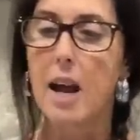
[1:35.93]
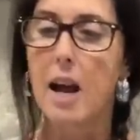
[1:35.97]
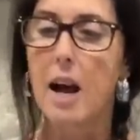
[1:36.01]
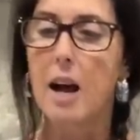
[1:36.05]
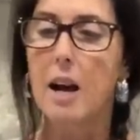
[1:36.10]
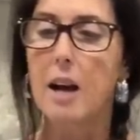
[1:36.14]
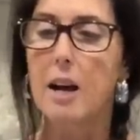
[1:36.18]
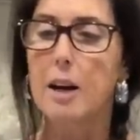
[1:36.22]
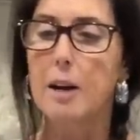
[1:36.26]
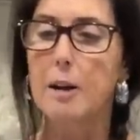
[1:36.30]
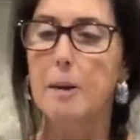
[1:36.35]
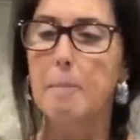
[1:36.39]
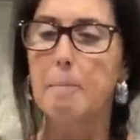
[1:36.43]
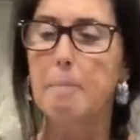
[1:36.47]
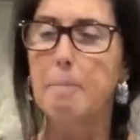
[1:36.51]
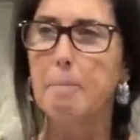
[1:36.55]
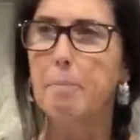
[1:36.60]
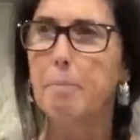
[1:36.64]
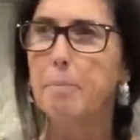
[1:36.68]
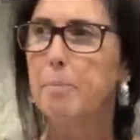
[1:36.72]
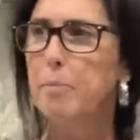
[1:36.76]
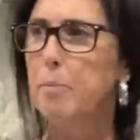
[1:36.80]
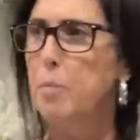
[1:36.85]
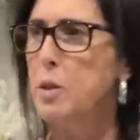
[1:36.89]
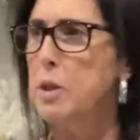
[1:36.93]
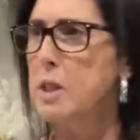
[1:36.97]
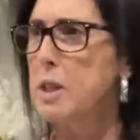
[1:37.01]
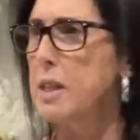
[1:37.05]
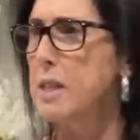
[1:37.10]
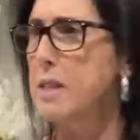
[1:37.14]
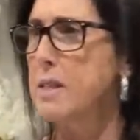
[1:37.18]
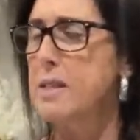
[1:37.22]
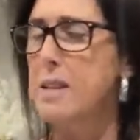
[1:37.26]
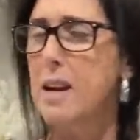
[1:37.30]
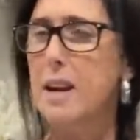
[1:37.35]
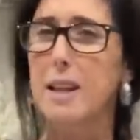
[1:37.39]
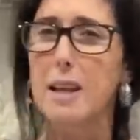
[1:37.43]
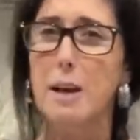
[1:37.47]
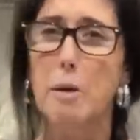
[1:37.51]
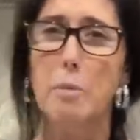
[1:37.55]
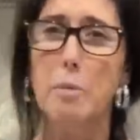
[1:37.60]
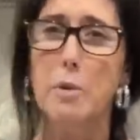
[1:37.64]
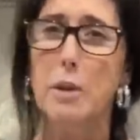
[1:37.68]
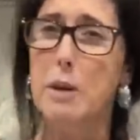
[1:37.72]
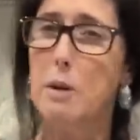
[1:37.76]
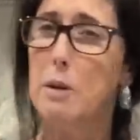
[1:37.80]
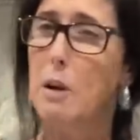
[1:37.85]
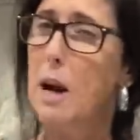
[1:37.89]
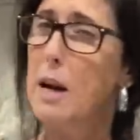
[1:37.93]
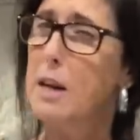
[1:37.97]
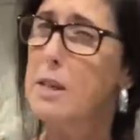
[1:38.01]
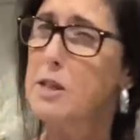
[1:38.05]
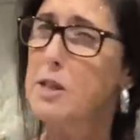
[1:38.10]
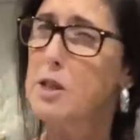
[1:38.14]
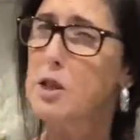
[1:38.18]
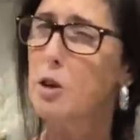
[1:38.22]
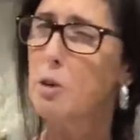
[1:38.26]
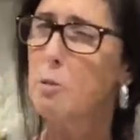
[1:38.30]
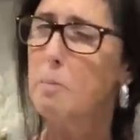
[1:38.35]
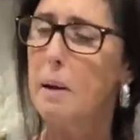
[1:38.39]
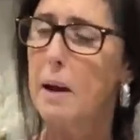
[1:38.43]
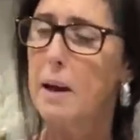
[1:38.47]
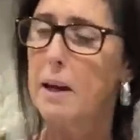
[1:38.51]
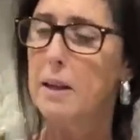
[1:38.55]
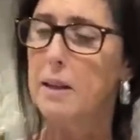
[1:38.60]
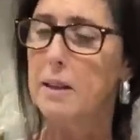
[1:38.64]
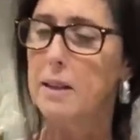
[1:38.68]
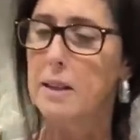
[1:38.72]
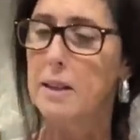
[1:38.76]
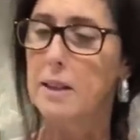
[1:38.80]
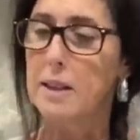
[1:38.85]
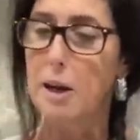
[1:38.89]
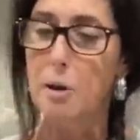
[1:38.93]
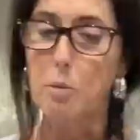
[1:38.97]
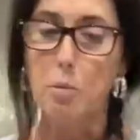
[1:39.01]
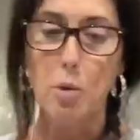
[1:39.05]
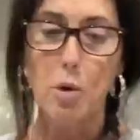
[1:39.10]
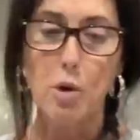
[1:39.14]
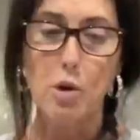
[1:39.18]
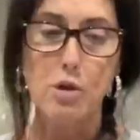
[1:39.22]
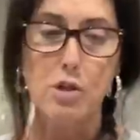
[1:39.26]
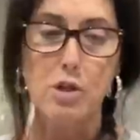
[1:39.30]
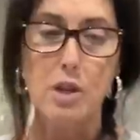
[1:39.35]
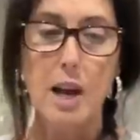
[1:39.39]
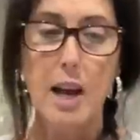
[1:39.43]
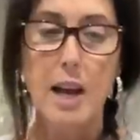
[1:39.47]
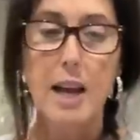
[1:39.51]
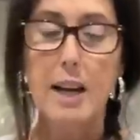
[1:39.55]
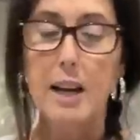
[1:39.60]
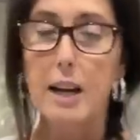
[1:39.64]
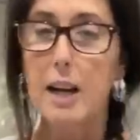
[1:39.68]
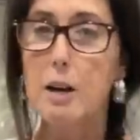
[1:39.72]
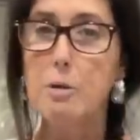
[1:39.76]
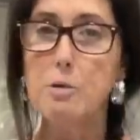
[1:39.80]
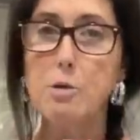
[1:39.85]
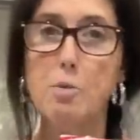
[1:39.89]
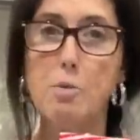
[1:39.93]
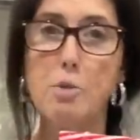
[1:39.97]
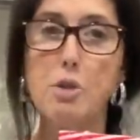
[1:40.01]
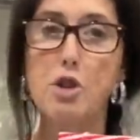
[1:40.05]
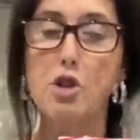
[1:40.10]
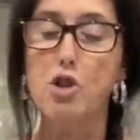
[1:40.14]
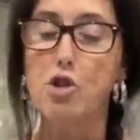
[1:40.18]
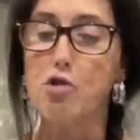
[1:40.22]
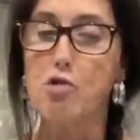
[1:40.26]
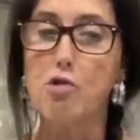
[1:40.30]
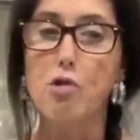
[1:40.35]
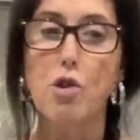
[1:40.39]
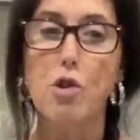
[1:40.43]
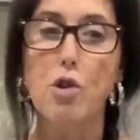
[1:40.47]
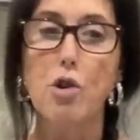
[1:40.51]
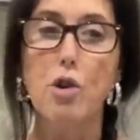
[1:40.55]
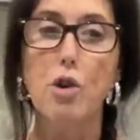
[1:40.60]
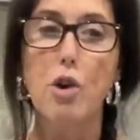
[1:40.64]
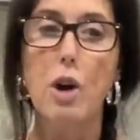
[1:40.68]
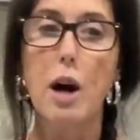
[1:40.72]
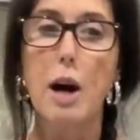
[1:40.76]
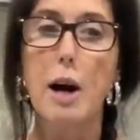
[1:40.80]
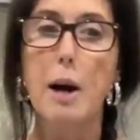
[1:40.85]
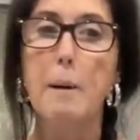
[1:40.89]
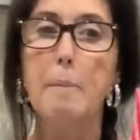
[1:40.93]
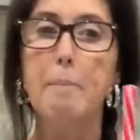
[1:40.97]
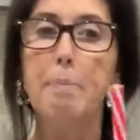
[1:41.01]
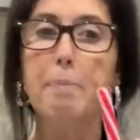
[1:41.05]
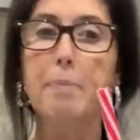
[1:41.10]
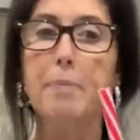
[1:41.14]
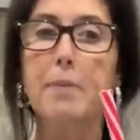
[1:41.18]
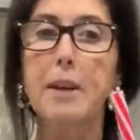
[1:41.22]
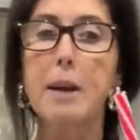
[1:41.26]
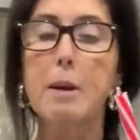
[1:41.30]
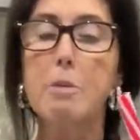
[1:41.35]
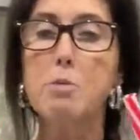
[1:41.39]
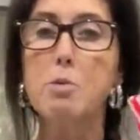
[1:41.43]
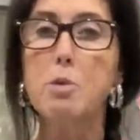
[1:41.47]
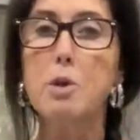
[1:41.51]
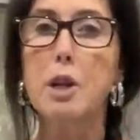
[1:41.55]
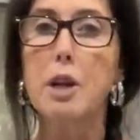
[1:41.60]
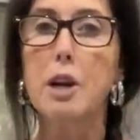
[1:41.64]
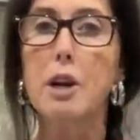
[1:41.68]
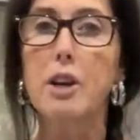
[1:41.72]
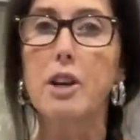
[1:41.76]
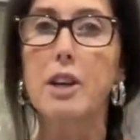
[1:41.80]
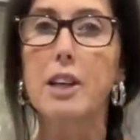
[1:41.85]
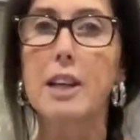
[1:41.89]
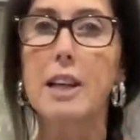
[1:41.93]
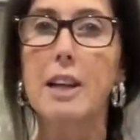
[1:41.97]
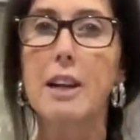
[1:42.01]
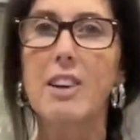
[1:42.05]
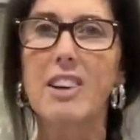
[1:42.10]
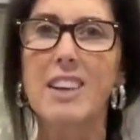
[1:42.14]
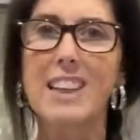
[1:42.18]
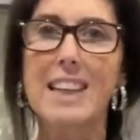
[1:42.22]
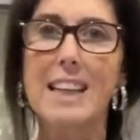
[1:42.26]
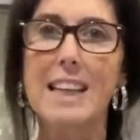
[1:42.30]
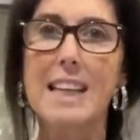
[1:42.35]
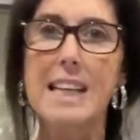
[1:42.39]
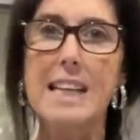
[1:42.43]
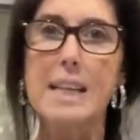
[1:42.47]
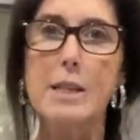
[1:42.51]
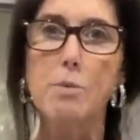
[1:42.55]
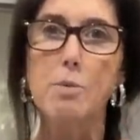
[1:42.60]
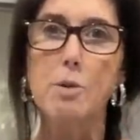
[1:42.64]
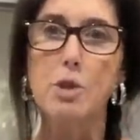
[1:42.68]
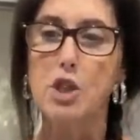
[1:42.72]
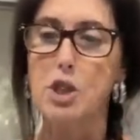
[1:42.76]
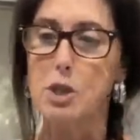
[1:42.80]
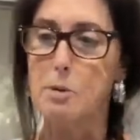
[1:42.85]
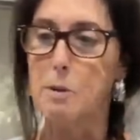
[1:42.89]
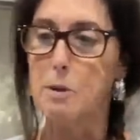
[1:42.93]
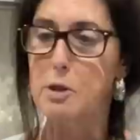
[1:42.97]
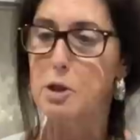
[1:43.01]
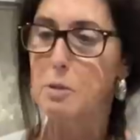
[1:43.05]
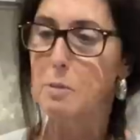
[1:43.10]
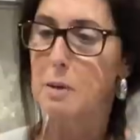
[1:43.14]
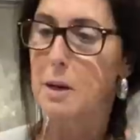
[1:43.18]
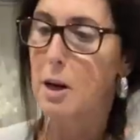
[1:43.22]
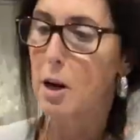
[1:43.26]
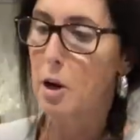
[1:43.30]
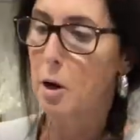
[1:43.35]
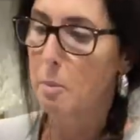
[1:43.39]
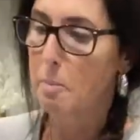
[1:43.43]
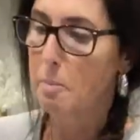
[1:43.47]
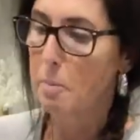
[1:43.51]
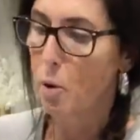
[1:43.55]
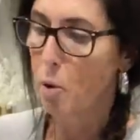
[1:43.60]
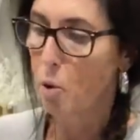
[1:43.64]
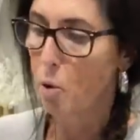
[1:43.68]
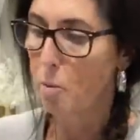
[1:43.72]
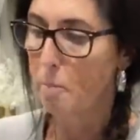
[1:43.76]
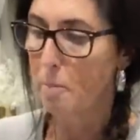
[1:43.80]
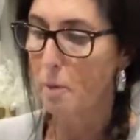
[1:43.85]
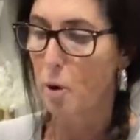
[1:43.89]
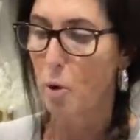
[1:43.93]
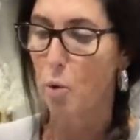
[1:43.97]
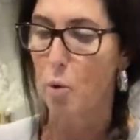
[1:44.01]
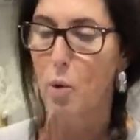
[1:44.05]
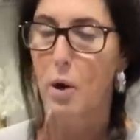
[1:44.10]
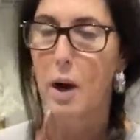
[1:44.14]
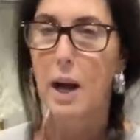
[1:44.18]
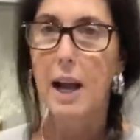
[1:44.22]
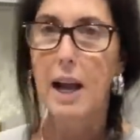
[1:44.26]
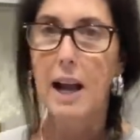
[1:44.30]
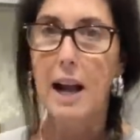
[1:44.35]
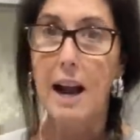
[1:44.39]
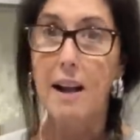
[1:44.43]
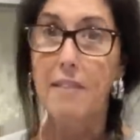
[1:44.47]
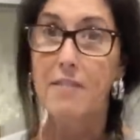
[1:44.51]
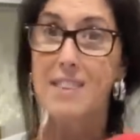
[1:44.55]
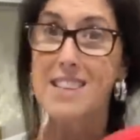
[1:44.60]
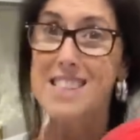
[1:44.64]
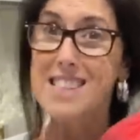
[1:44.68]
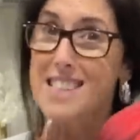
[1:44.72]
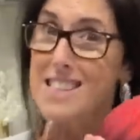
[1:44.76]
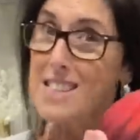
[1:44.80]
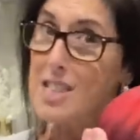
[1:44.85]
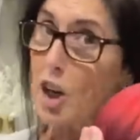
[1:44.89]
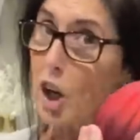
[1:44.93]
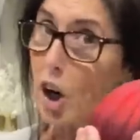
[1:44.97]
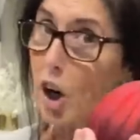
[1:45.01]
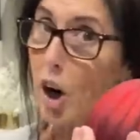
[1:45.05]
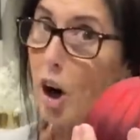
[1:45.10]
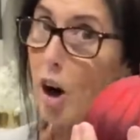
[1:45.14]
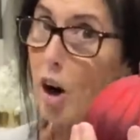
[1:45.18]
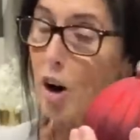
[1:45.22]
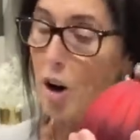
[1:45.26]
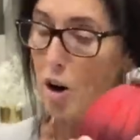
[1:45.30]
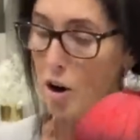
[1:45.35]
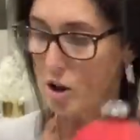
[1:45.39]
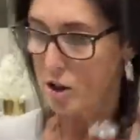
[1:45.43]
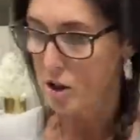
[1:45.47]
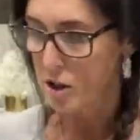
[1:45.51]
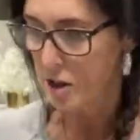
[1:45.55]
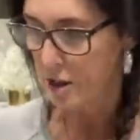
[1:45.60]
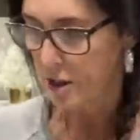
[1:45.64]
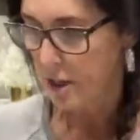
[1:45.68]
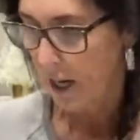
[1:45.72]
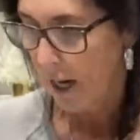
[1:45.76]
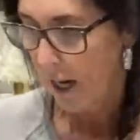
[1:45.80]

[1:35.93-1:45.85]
What did I say now? Under £2, I think they was. Comes with a straw, comes with your lid, which is supposed to be like a bauble, and this is glass.